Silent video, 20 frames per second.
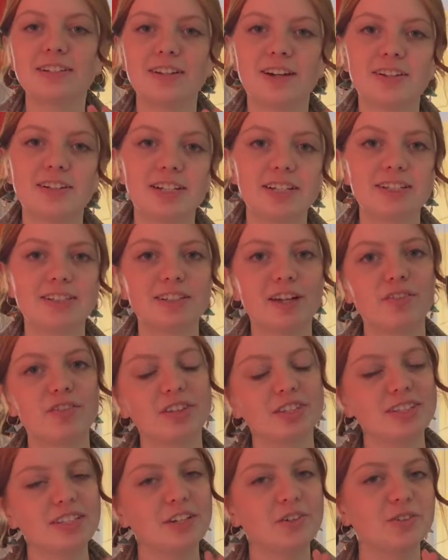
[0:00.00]
Dante Discover
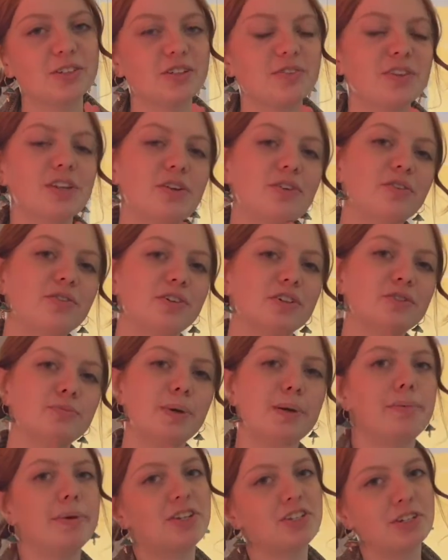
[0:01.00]
the Secrets of the Universe
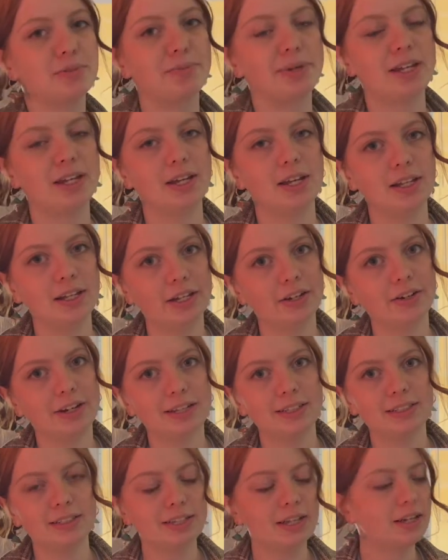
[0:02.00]
by Benjamin
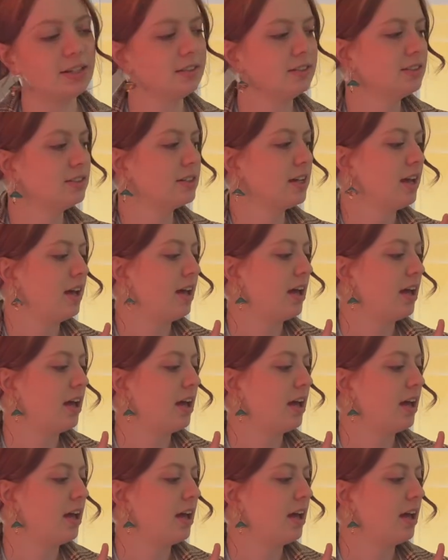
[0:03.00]
O'Leary Sons.